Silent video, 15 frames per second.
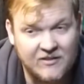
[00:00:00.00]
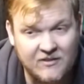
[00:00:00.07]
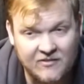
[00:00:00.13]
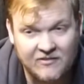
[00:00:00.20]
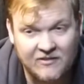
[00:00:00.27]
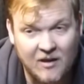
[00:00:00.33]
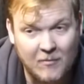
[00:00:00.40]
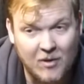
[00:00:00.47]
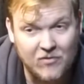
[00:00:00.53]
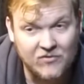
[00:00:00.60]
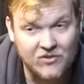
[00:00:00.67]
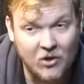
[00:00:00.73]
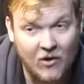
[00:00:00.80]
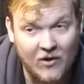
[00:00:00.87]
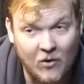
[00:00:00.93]
It doesn't come
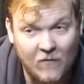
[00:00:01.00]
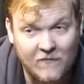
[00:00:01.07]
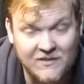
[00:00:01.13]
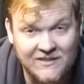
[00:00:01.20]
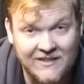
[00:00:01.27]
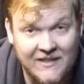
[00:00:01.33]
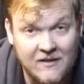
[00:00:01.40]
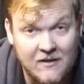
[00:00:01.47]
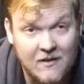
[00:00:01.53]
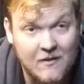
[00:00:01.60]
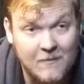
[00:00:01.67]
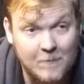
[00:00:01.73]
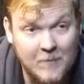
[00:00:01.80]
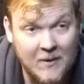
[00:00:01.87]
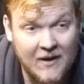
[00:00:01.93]
overnight, obviously,
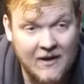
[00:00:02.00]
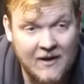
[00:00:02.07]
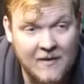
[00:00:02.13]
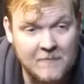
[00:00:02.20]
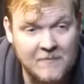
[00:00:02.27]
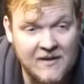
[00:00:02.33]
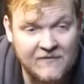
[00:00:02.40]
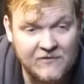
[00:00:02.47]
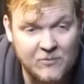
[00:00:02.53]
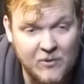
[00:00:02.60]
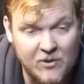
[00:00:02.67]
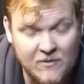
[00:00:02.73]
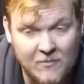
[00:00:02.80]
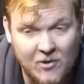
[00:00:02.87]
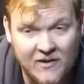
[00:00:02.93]
but if you
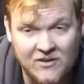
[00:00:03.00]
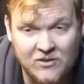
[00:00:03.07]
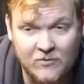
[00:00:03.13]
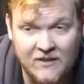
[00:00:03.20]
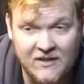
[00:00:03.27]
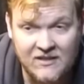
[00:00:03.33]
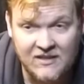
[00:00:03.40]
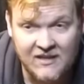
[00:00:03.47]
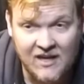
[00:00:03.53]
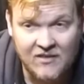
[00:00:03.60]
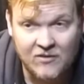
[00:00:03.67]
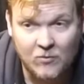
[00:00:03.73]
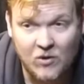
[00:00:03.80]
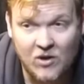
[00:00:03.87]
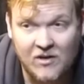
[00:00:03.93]
put your mind to it, you
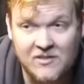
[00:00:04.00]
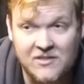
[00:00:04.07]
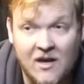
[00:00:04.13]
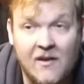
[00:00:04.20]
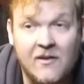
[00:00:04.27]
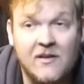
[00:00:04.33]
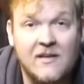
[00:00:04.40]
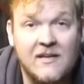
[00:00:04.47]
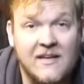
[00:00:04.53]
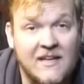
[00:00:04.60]
get the work done.